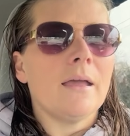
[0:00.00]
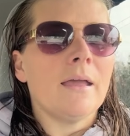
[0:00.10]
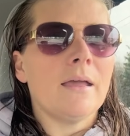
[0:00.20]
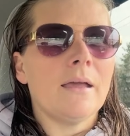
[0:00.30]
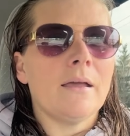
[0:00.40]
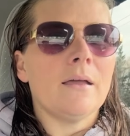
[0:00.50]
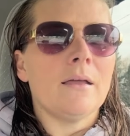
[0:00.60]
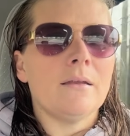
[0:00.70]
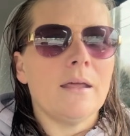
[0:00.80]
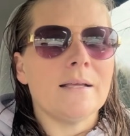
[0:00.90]

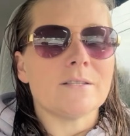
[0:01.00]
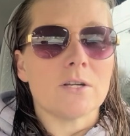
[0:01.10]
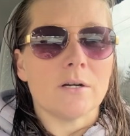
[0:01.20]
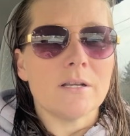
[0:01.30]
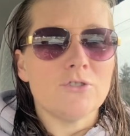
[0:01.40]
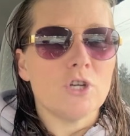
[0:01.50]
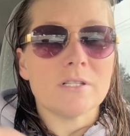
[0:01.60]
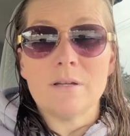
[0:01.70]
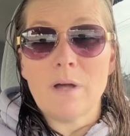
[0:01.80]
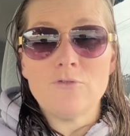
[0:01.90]
and it started
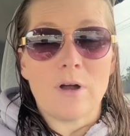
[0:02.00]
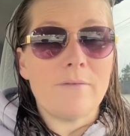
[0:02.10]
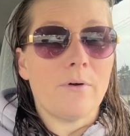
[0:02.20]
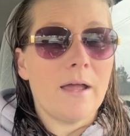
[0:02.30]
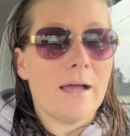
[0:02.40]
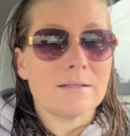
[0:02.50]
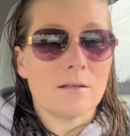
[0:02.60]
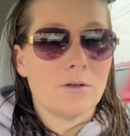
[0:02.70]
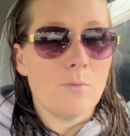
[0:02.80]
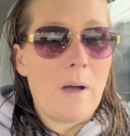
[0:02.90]
just in my driveway
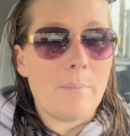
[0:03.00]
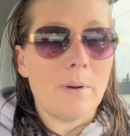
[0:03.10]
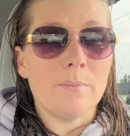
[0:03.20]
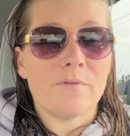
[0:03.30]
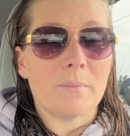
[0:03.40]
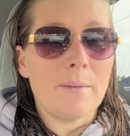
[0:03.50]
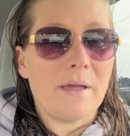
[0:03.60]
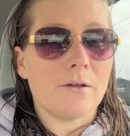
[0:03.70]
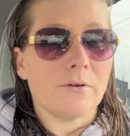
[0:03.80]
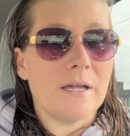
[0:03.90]
as a little pop-up for my
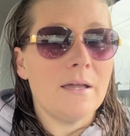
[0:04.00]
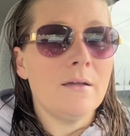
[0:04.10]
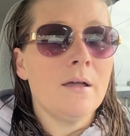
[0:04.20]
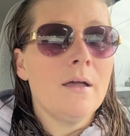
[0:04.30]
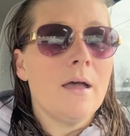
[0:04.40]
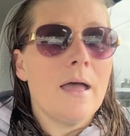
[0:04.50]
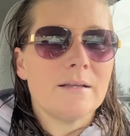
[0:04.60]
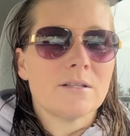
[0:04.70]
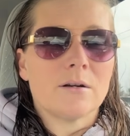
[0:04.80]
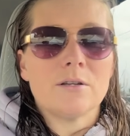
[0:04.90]
bakery.
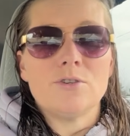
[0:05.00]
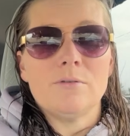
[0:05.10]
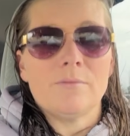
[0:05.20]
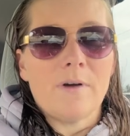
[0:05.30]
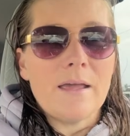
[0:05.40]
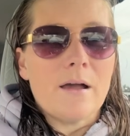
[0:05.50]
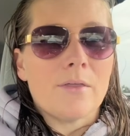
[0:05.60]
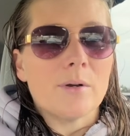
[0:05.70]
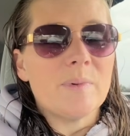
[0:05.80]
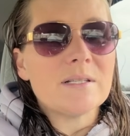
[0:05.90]
I started to invite other